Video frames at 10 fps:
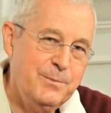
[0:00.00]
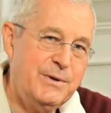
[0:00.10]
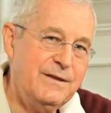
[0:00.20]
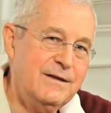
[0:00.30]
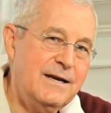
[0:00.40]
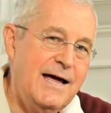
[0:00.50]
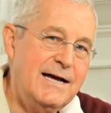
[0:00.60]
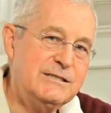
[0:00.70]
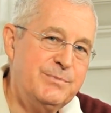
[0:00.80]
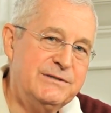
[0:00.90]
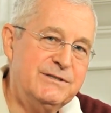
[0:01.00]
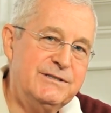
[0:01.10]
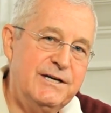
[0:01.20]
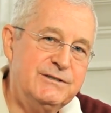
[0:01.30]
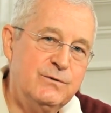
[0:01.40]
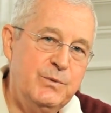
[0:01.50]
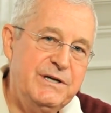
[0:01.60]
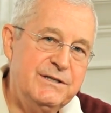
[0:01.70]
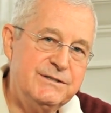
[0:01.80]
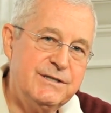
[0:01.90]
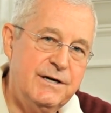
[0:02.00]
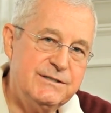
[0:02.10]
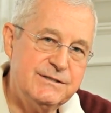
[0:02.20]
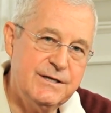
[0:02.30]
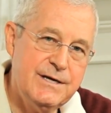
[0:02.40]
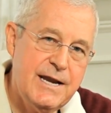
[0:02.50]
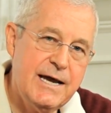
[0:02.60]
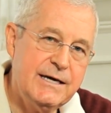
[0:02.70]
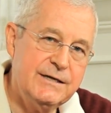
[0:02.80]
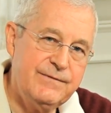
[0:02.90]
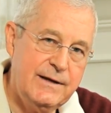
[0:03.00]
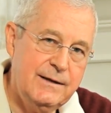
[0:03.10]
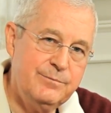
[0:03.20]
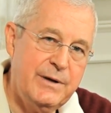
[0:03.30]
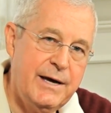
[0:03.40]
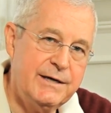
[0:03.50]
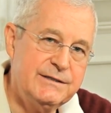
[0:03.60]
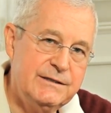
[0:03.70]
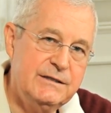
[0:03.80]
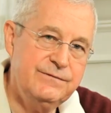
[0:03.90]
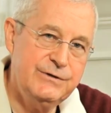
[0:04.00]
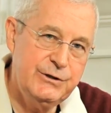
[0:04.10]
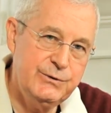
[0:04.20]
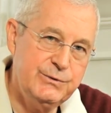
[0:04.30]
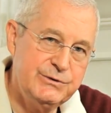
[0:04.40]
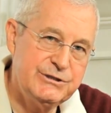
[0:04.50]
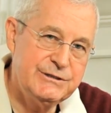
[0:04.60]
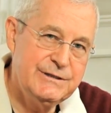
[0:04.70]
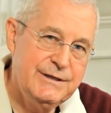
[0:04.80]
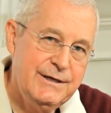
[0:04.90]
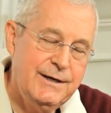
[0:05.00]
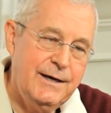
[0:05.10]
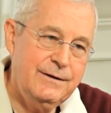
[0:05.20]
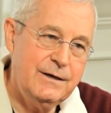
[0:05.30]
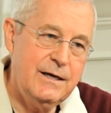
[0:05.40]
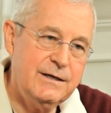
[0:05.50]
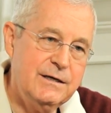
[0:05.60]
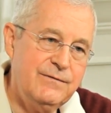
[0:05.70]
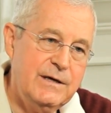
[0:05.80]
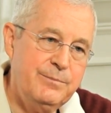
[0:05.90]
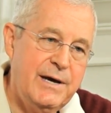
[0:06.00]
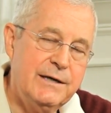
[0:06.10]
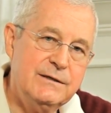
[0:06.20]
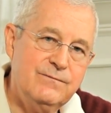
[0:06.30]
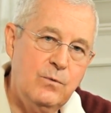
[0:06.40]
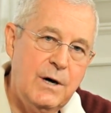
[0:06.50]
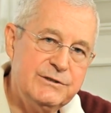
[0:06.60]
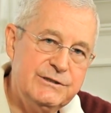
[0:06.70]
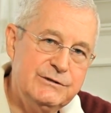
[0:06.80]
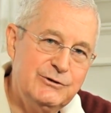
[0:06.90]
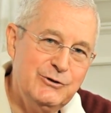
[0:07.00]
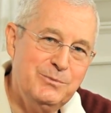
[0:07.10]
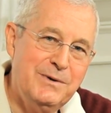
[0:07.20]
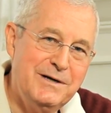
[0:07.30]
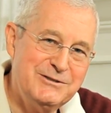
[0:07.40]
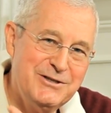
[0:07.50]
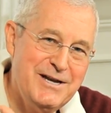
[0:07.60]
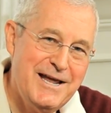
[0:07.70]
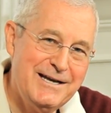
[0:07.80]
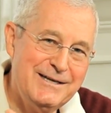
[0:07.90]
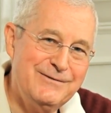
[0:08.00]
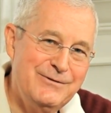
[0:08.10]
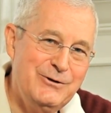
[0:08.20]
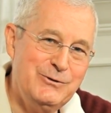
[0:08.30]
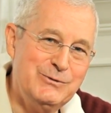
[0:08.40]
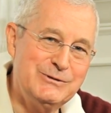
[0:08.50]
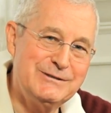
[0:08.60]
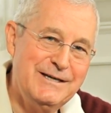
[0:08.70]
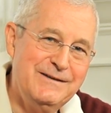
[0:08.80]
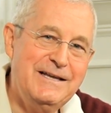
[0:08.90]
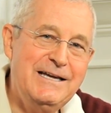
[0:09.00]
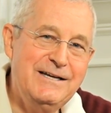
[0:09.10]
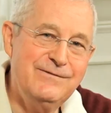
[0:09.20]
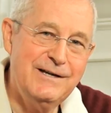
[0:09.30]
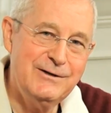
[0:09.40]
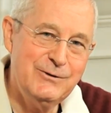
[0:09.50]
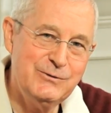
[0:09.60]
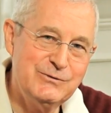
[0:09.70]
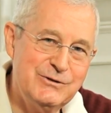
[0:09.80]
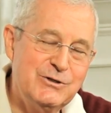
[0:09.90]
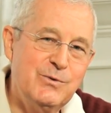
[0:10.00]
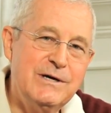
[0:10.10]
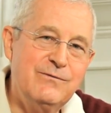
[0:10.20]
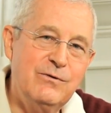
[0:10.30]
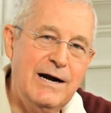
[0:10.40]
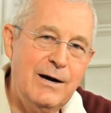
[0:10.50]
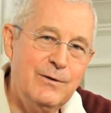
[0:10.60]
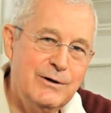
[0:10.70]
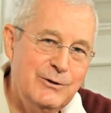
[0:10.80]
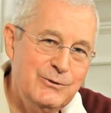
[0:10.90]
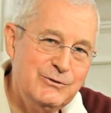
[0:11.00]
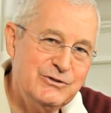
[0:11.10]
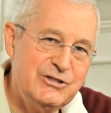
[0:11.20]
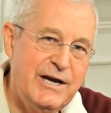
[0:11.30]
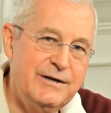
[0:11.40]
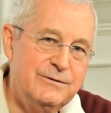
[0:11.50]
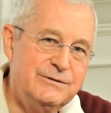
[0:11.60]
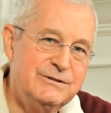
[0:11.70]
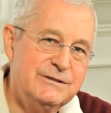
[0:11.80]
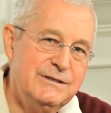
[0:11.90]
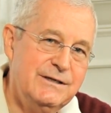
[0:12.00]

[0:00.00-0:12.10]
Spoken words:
But in the last presentation, we discussed the negative impact of news and the negative impact of watching too much negative news, the evening news, the 24-hour news channels.